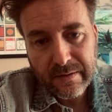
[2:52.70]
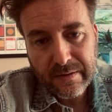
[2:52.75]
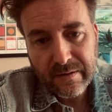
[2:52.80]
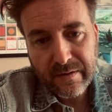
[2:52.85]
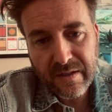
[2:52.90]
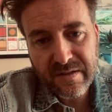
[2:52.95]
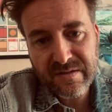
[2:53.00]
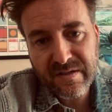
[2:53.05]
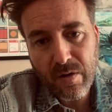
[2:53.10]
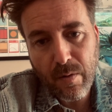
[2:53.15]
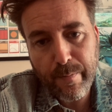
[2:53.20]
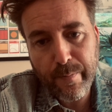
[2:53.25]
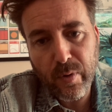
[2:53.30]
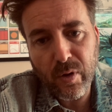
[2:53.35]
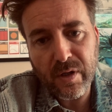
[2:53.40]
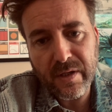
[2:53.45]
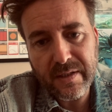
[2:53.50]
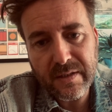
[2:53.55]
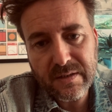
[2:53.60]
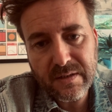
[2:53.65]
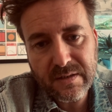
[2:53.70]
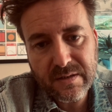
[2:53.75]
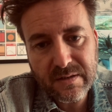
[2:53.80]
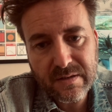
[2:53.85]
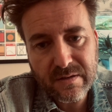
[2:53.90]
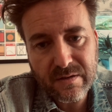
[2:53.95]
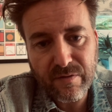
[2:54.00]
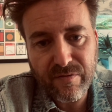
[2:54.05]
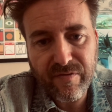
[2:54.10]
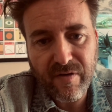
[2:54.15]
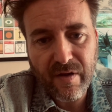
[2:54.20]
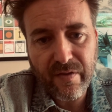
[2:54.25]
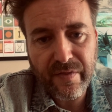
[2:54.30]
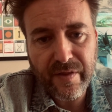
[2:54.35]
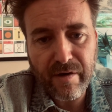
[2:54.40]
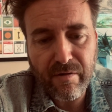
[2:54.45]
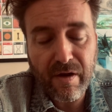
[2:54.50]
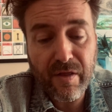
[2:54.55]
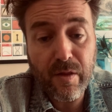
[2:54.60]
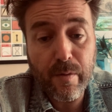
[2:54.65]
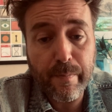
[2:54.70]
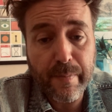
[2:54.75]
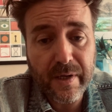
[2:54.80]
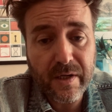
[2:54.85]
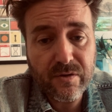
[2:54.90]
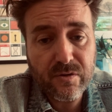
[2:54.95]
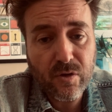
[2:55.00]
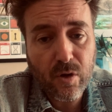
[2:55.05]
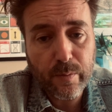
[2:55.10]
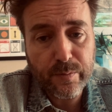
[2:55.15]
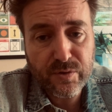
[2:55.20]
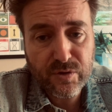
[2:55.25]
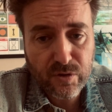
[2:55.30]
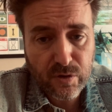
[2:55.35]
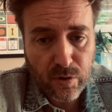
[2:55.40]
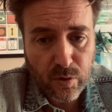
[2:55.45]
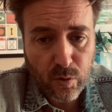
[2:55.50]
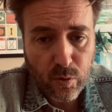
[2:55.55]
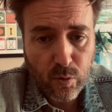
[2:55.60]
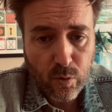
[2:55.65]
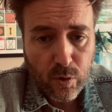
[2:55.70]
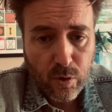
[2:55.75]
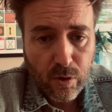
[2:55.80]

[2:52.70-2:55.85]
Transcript: They sell bullets to fund their other big tops too,